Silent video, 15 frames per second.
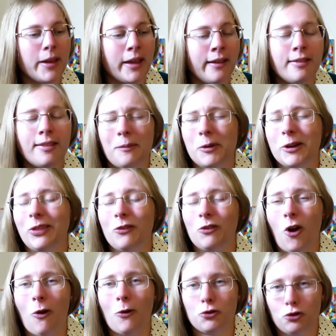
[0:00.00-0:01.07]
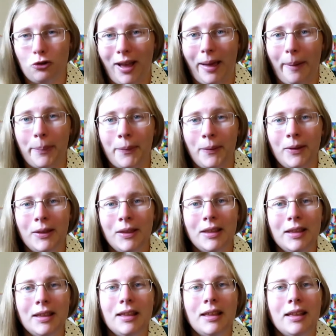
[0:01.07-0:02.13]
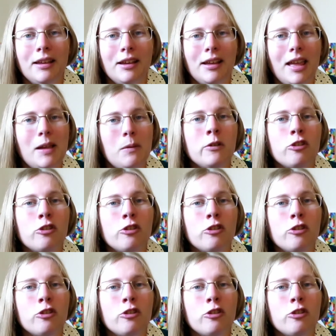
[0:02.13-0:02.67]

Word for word: because they were in the wrong trap, It